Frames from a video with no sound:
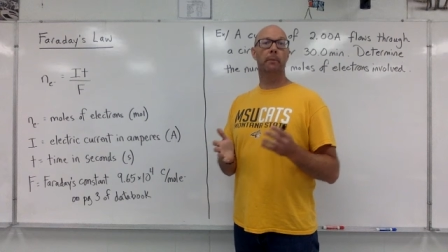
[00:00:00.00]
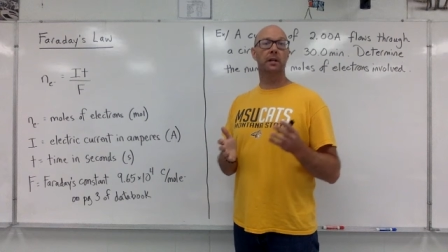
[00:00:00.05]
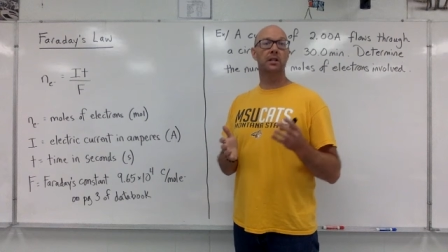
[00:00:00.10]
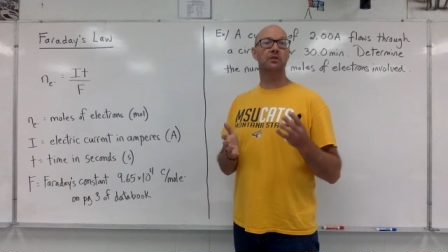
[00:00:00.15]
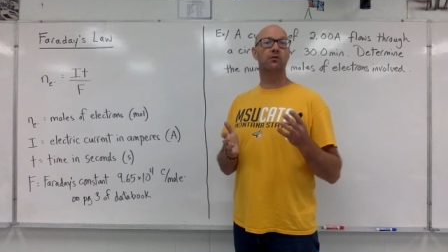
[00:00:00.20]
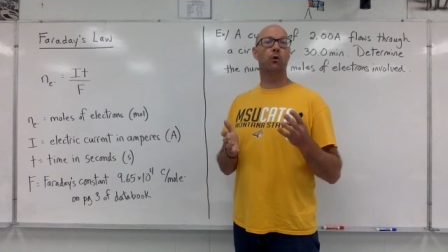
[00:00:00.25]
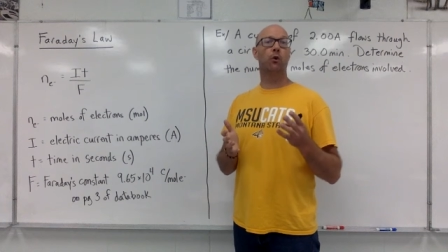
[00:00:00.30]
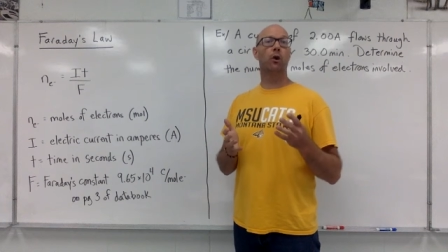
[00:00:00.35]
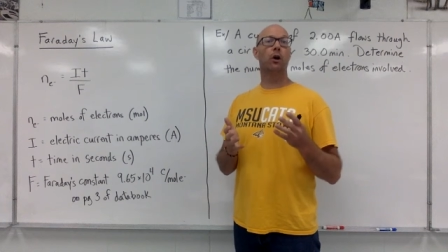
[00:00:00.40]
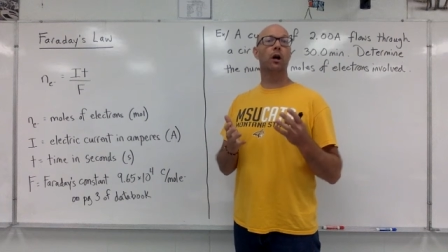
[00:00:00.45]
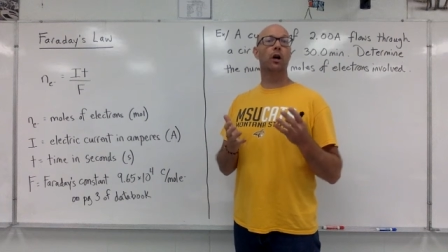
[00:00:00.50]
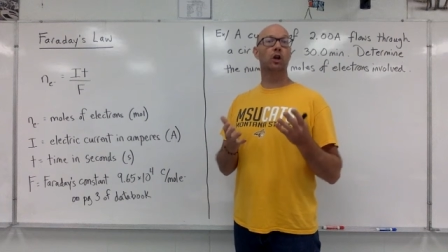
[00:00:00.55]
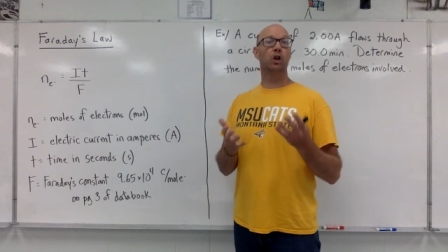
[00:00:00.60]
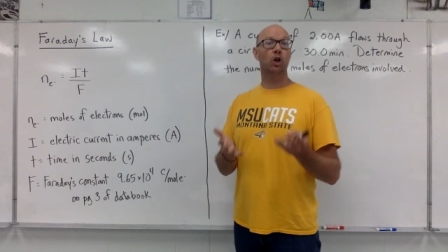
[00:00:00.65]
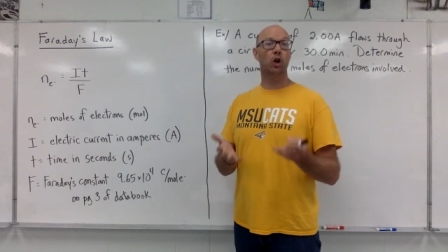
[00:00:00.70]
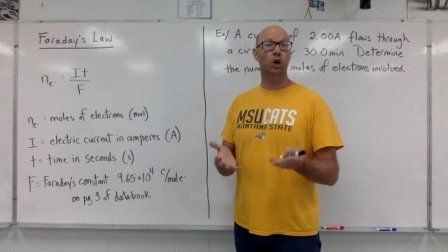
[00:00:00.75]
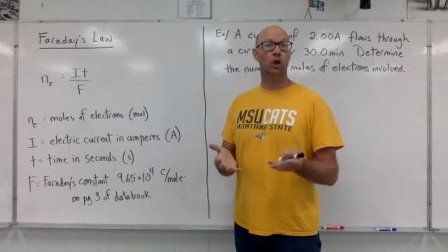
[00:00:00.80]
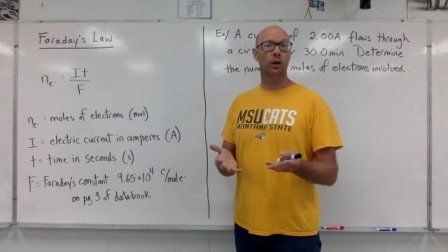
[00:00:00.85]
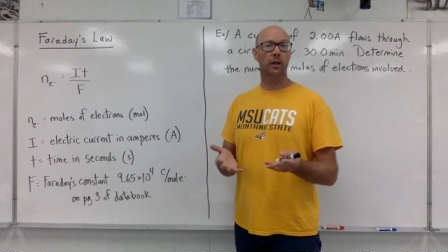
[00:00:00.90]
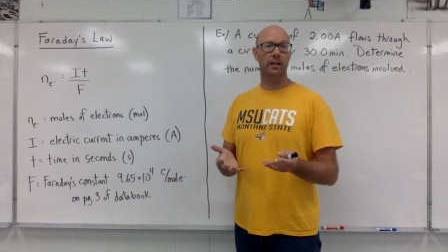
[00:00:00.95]
but it's for
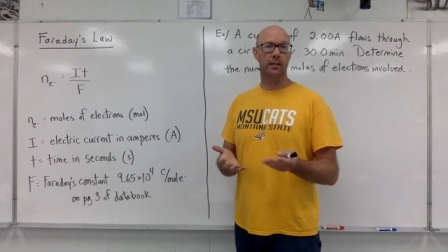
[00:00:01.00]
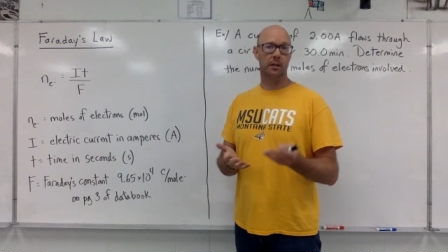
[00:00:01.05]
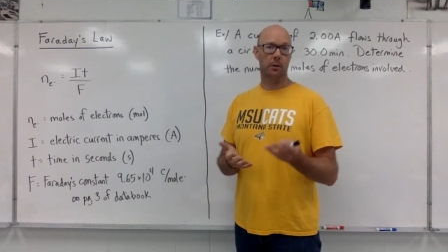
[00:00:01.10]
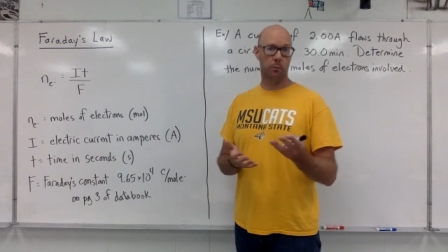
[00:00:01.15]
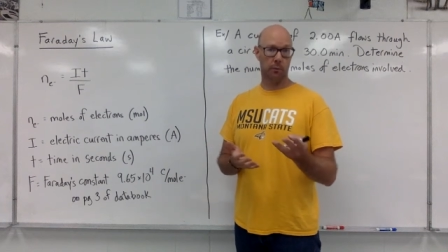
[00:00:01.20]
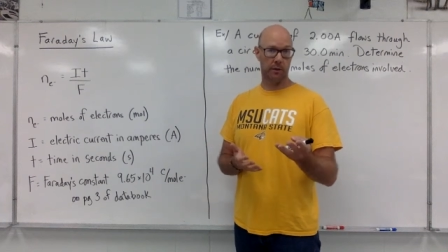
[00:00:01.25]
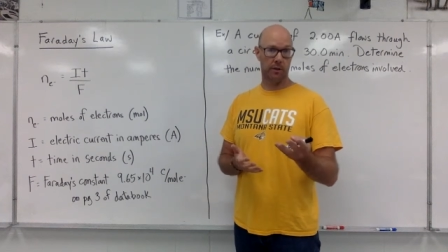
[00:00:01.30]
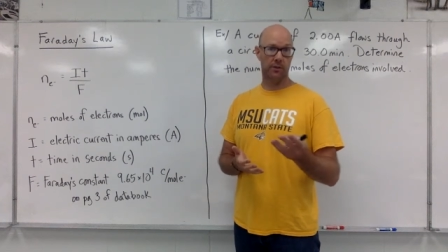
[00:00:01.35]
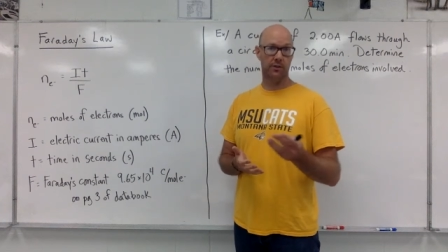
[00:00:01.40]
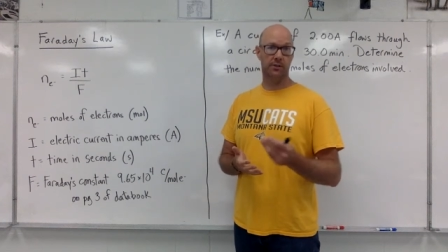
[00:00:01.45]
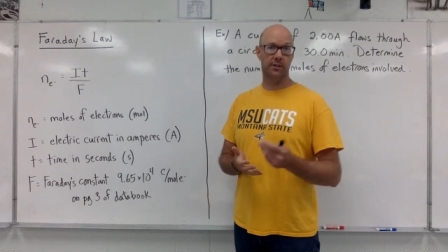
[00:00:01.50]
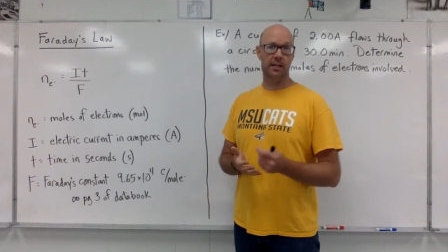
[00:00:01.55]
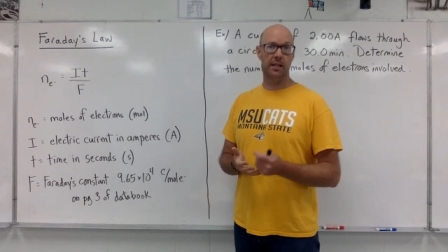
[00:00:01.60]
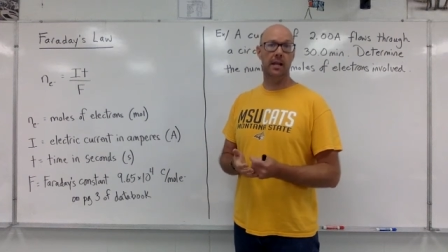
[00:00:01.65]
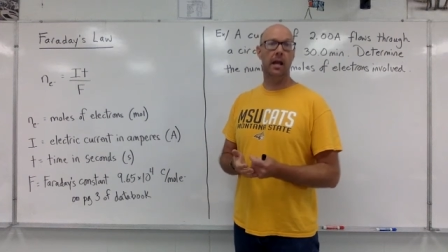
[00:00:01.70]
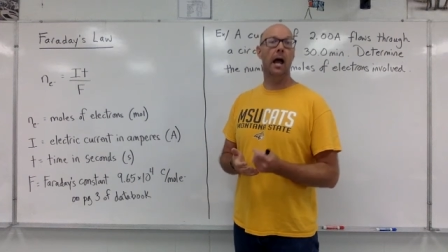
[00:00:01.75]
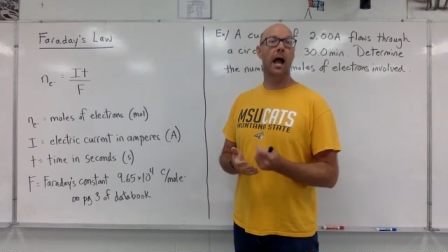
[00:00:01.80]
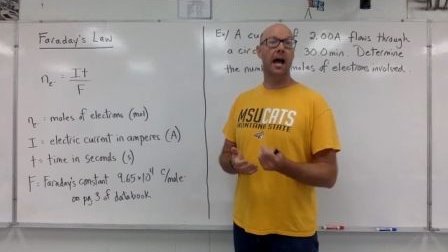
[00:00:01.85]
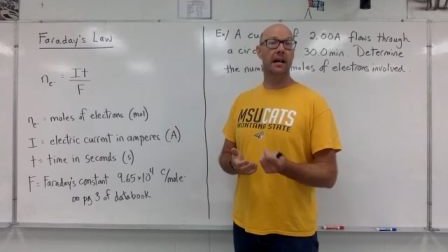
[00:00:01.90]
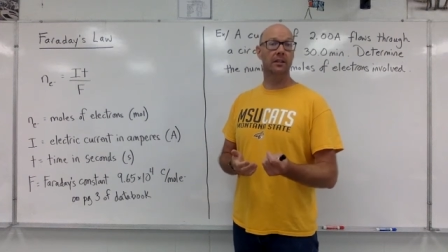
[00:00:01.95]
current with a
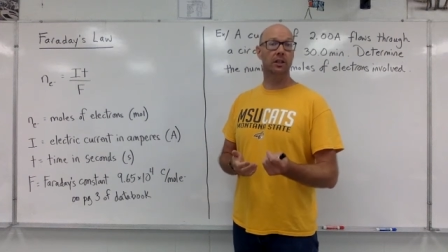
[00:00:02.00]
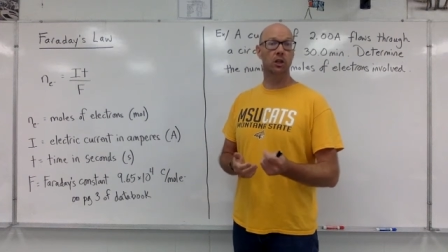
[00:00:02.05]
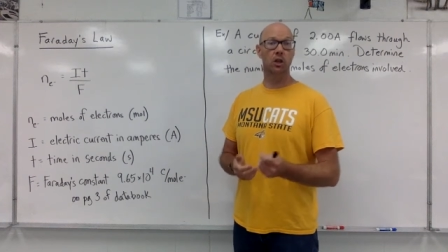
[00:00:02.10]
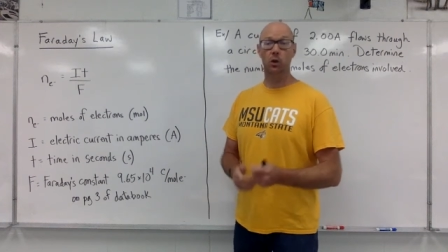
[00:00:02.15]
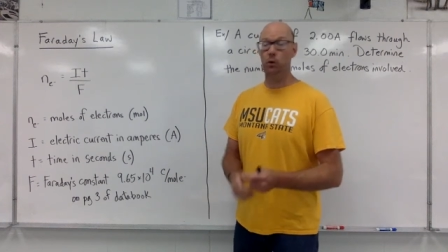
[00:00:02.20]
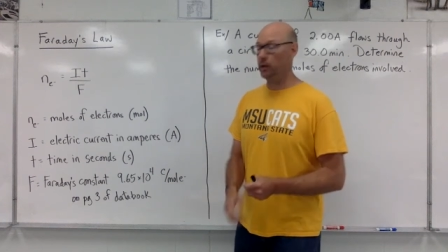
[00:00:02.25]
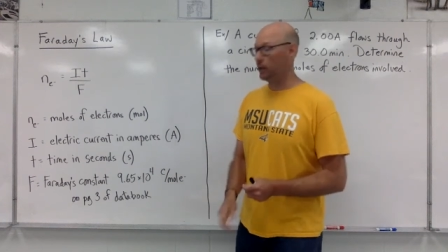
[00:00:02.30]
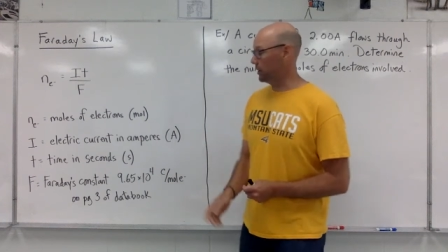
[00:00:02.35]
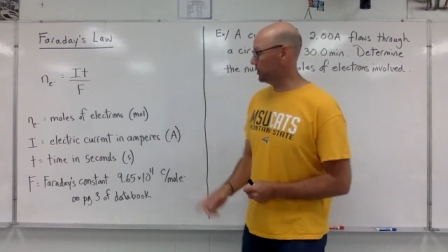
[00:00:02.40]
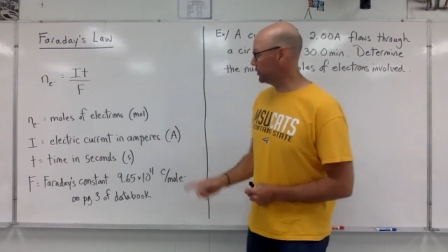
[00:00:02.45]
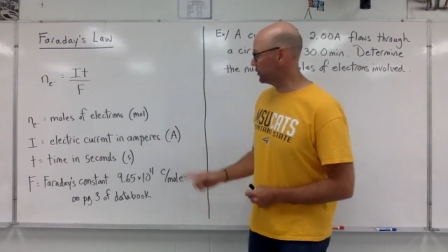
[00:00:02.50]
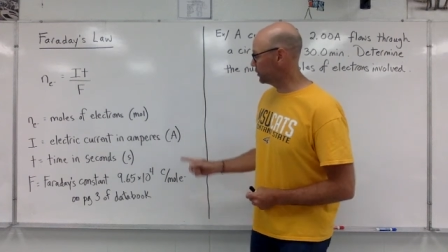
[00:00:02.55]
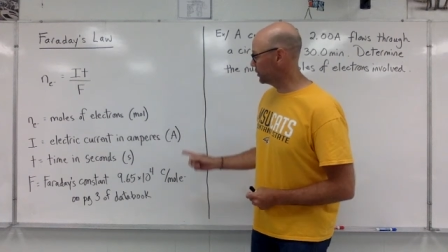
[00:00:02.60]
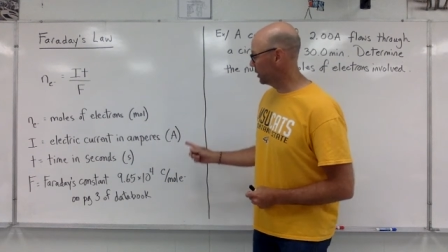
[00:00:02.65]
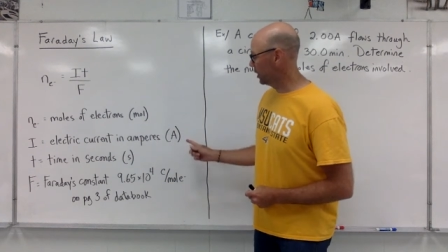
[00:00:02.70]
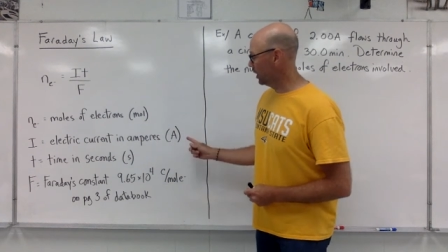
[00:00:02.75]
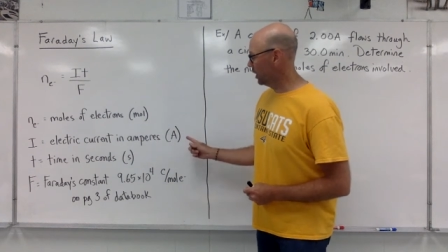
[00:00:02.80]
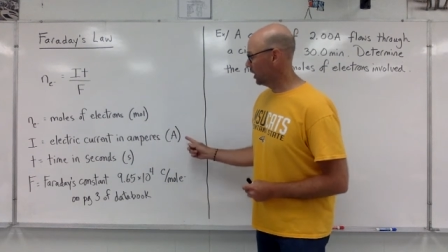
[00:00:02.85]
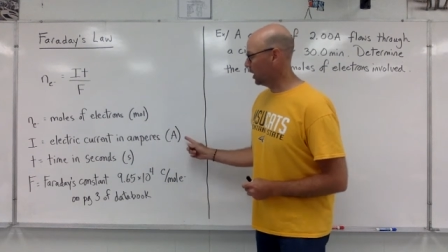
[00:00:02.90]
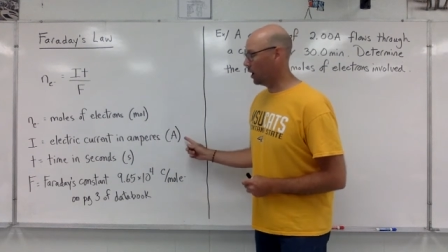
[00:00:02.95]
C, and the
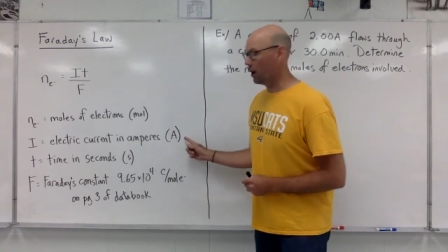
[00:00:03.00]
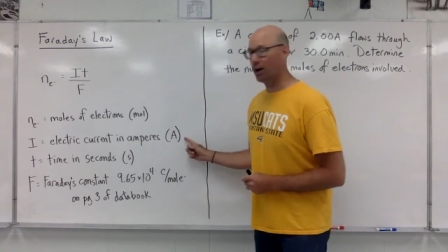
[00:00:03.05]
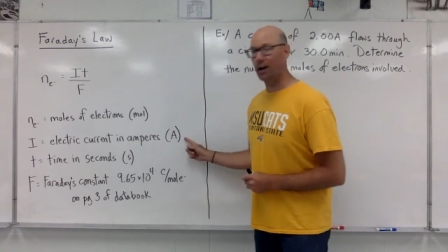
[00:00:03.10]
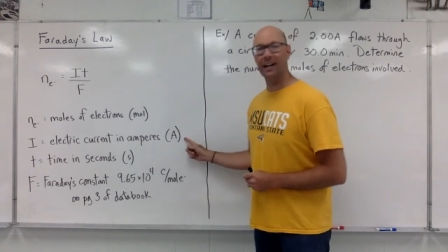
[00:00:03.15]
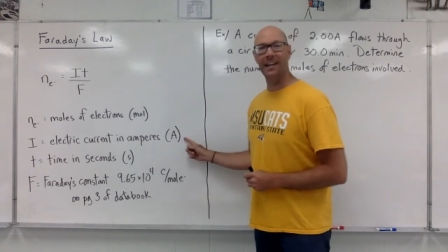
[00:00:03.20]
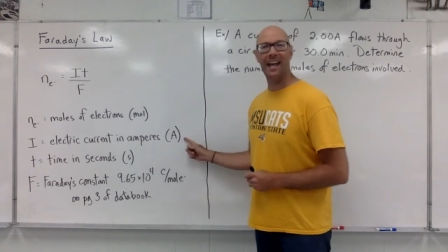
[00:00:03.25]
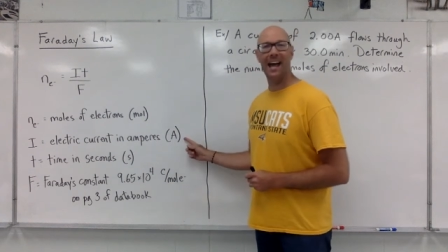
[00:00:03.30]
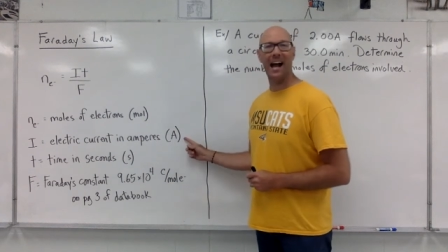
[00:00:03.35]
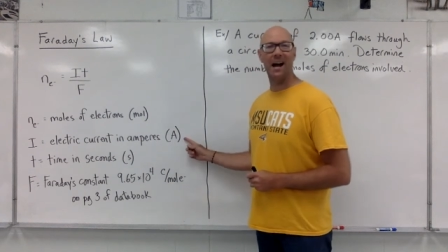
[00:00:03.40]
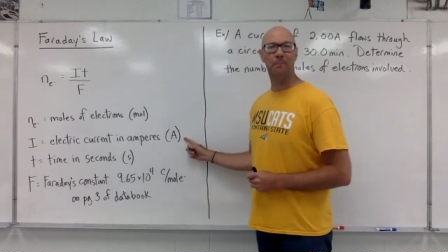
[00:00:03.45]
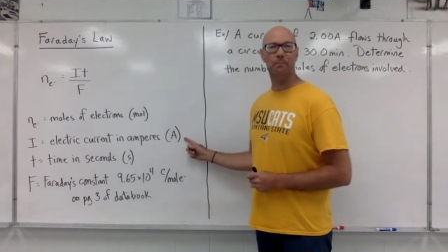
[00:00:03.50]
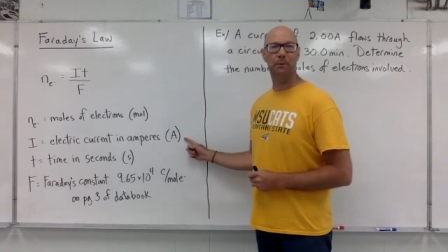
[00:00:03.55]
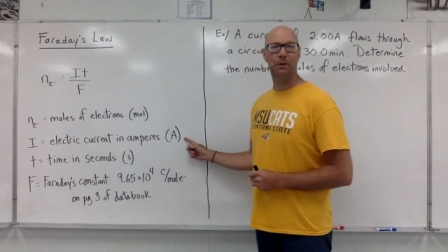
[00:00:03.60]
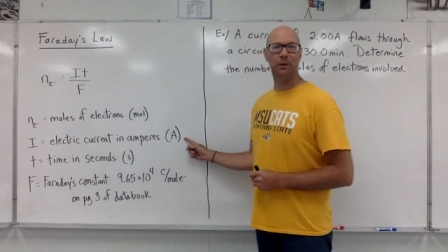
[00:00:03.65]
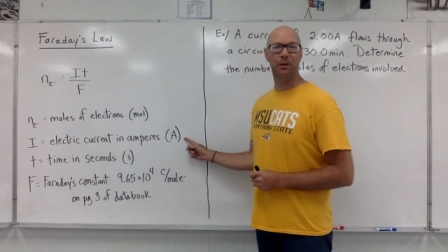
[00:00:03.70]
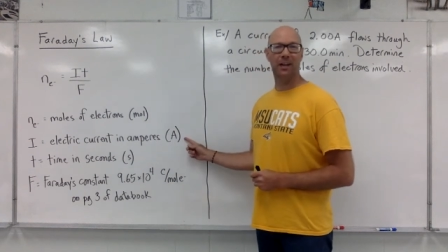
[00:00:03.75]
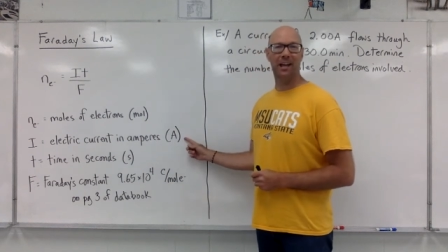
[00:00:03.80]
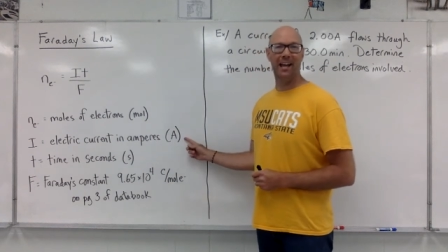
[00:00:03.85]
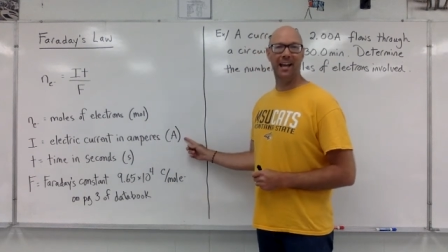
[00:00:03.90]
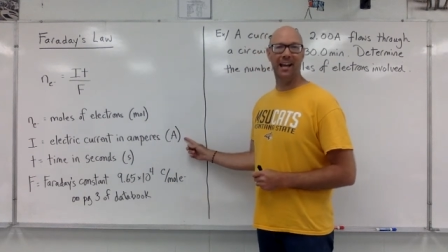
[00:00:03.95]
units are a
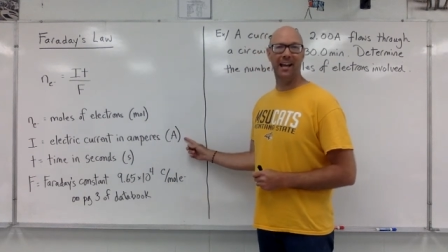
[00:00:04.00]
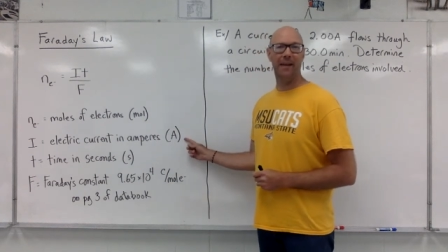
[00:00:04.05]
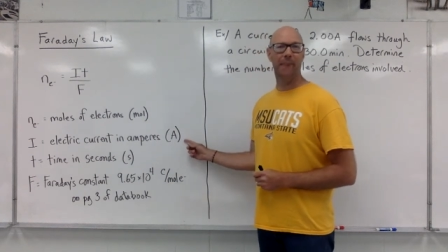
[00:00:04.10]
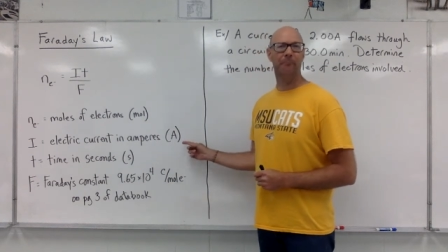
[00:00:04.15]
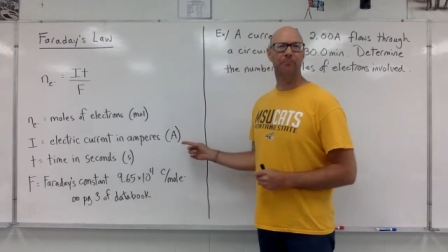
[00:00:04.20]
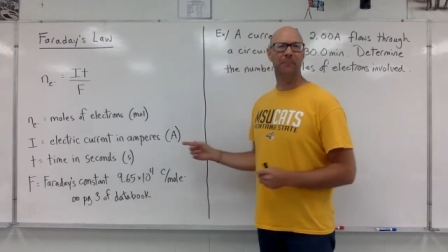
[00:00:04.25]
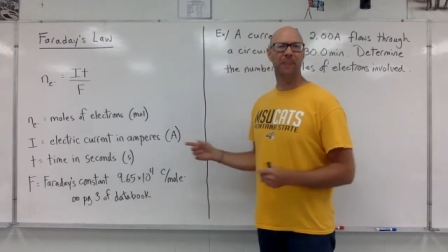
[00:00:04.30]
capital A.